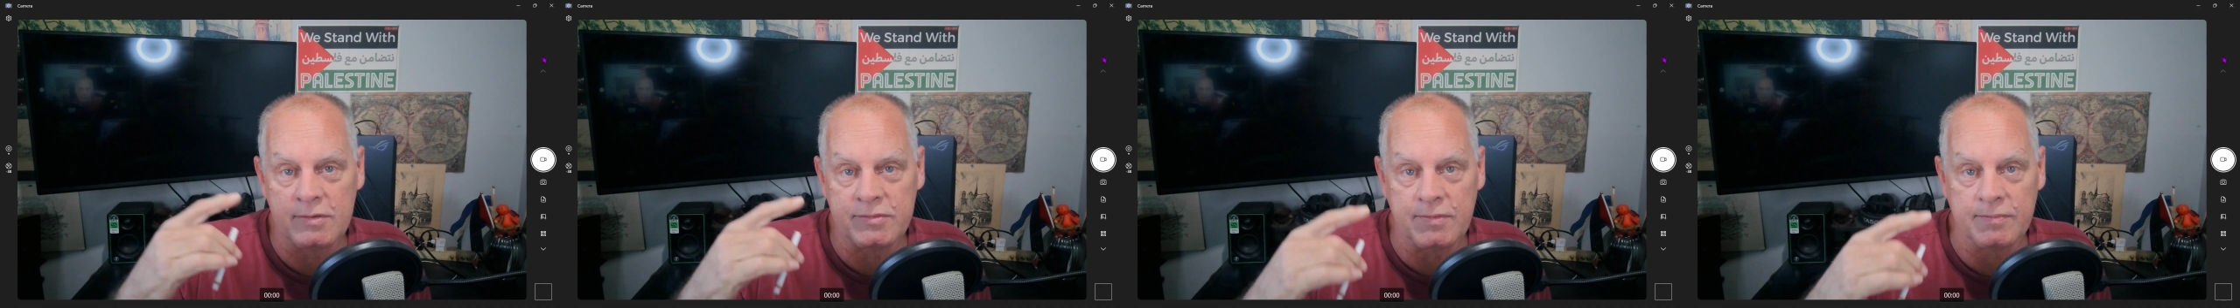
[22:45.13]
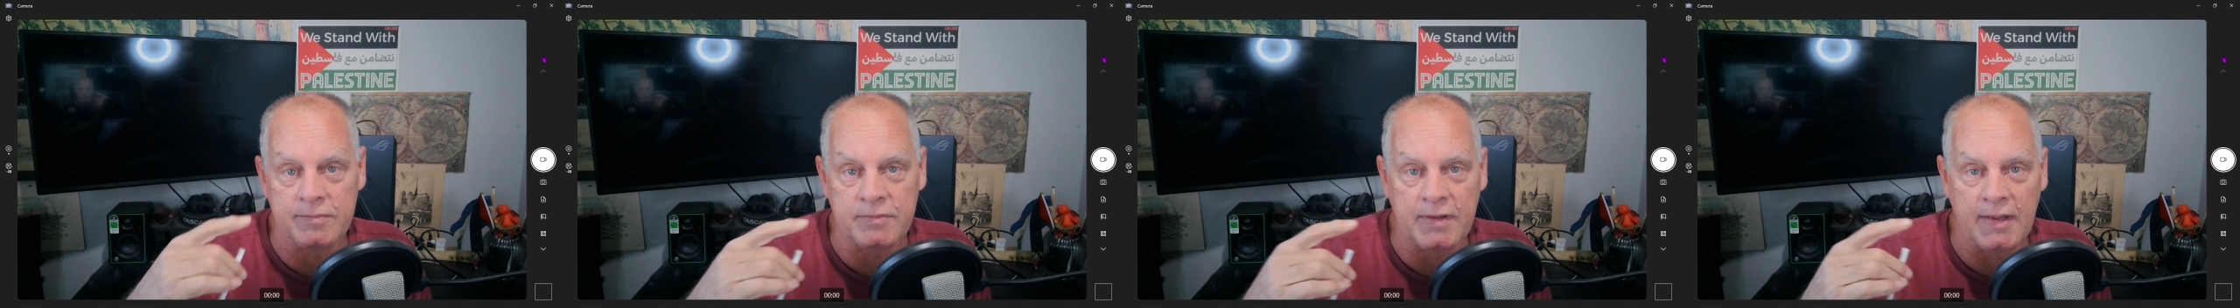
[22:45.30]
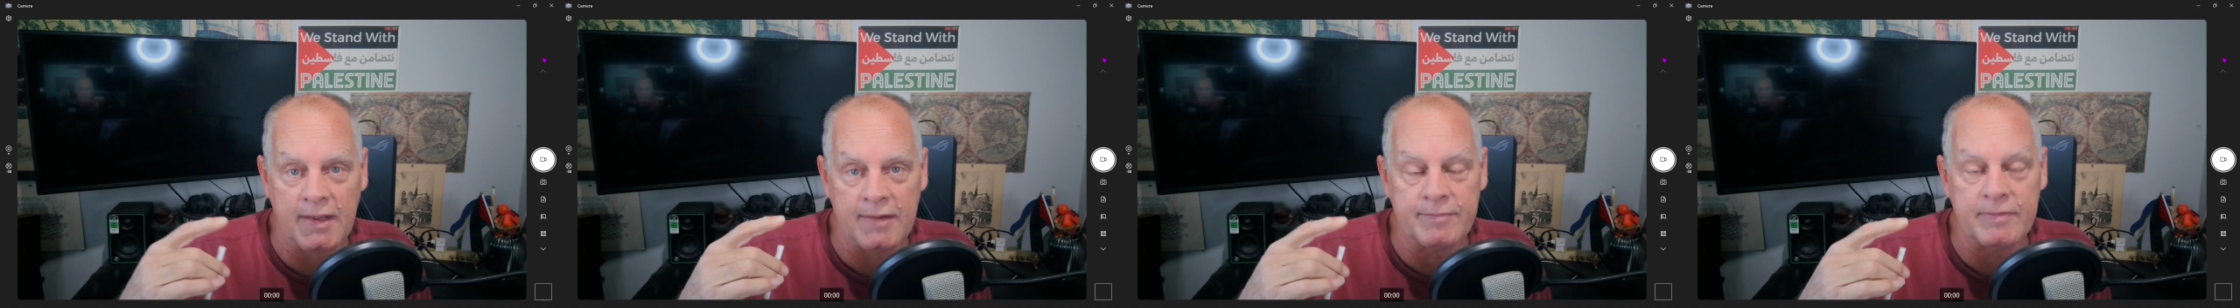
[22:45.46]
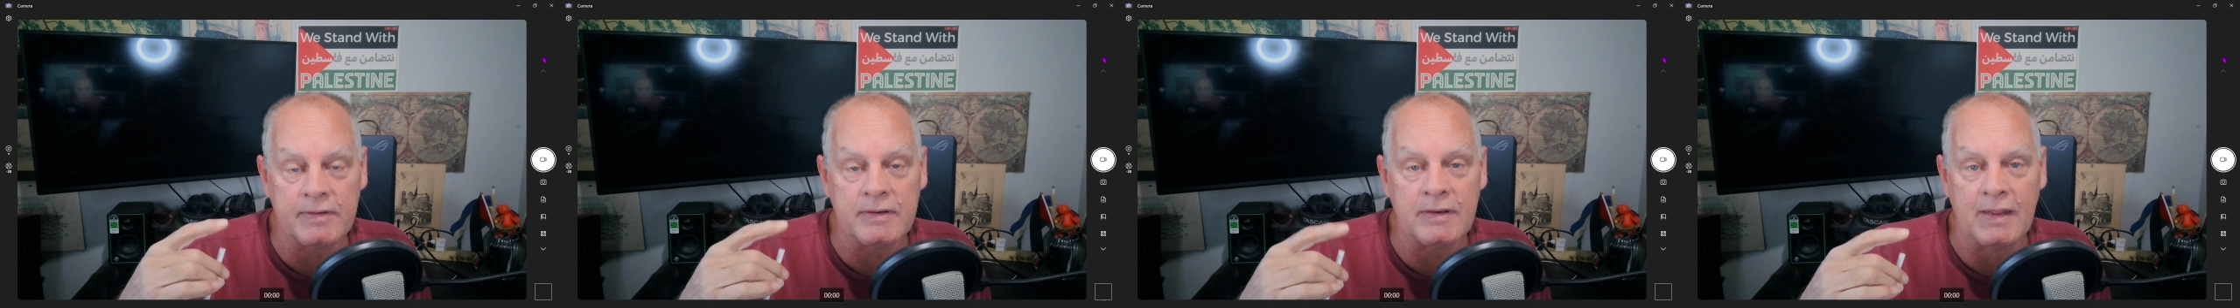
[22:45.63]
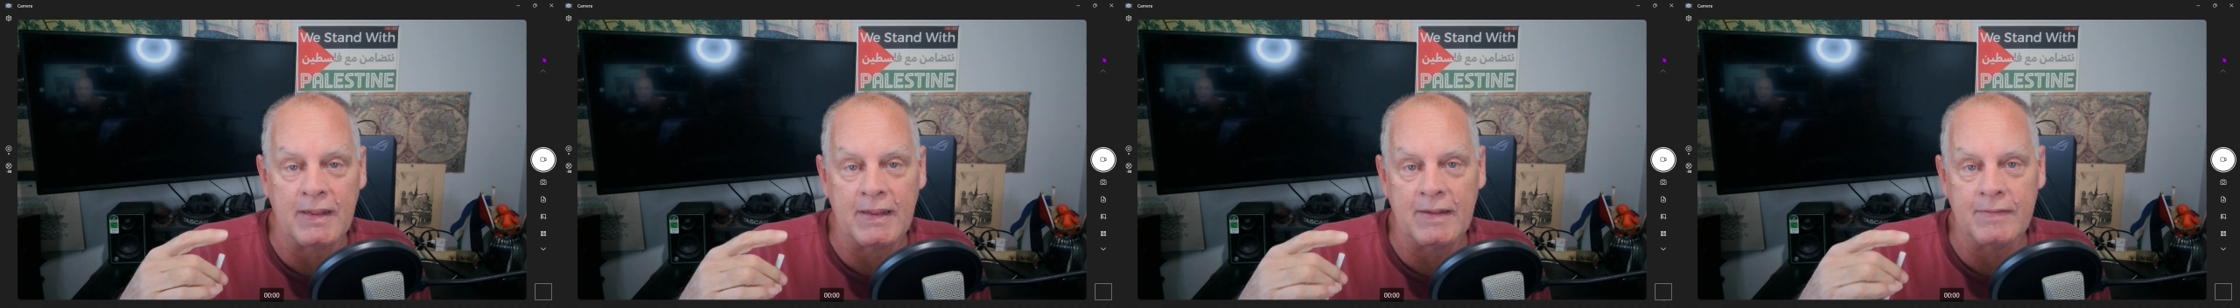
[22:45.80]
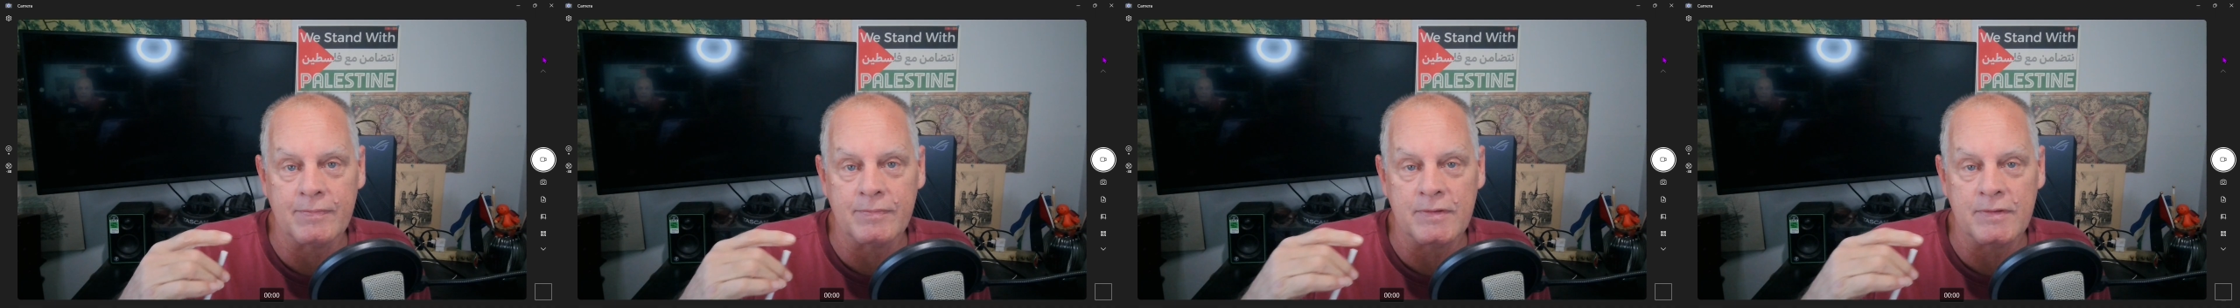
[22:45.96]
of David
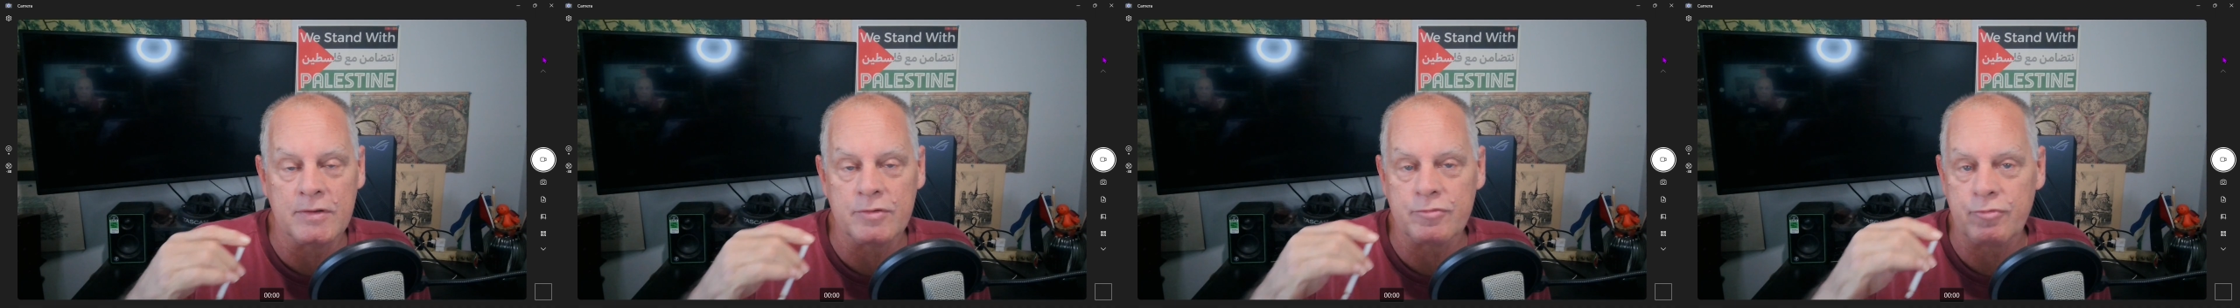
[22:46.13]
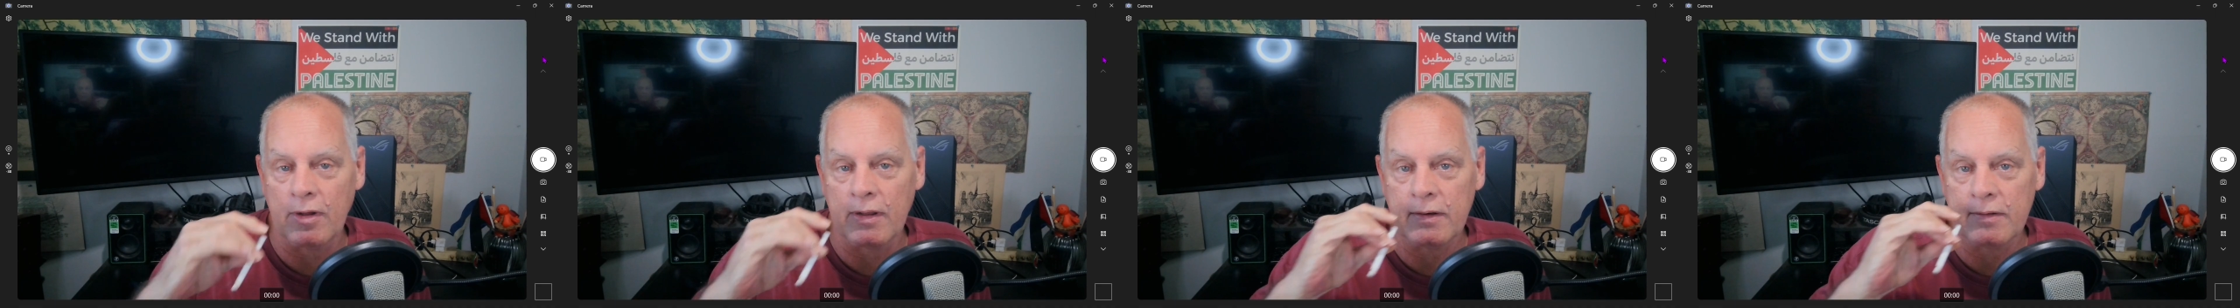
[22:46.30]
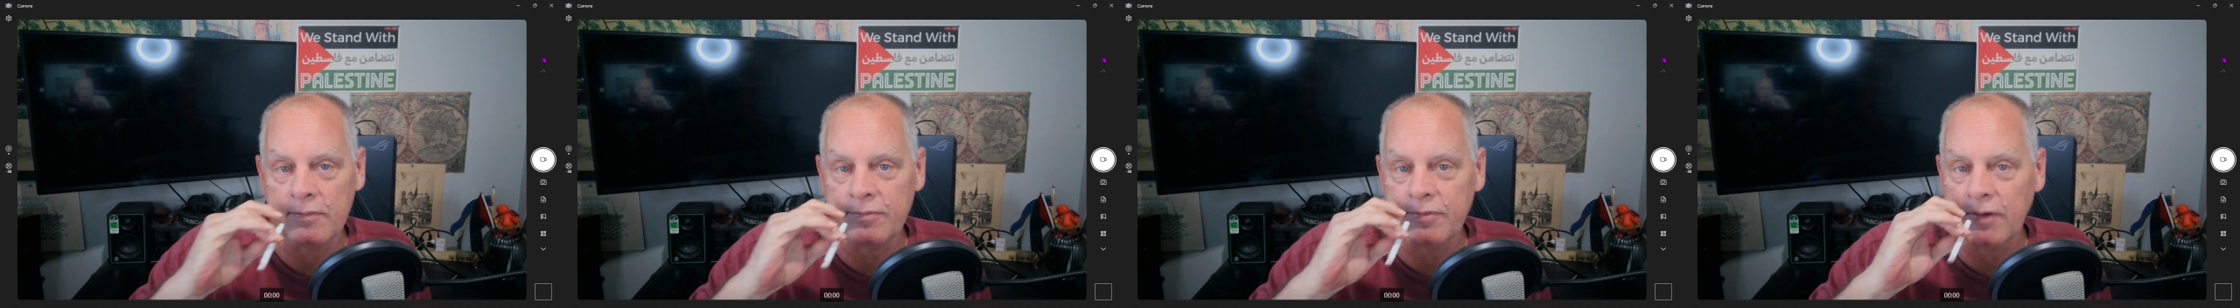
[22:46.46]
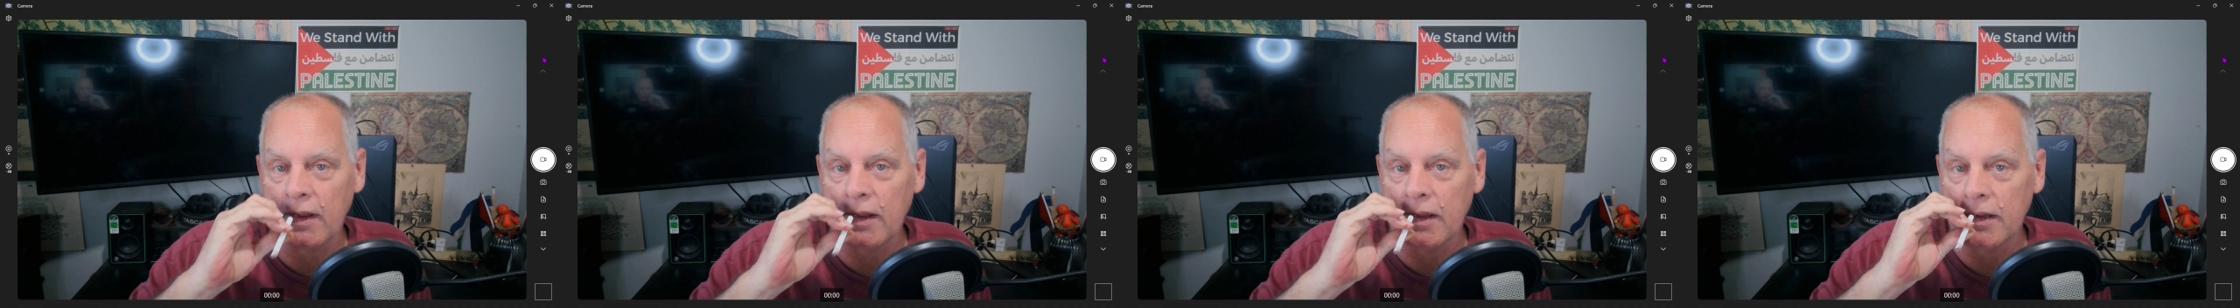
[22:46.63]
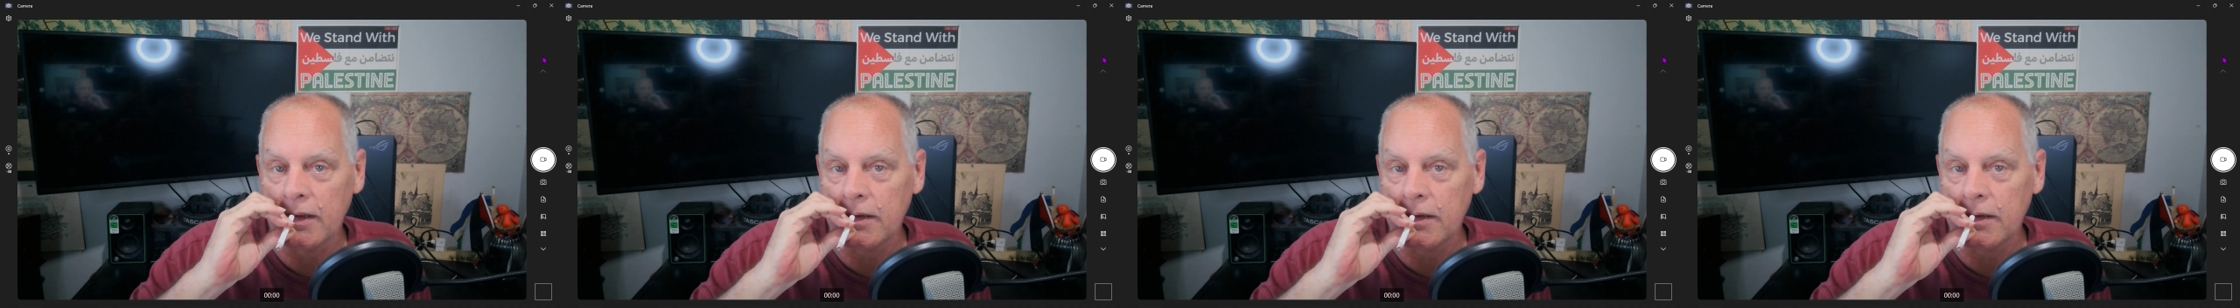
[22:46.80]
and the Israeli flag.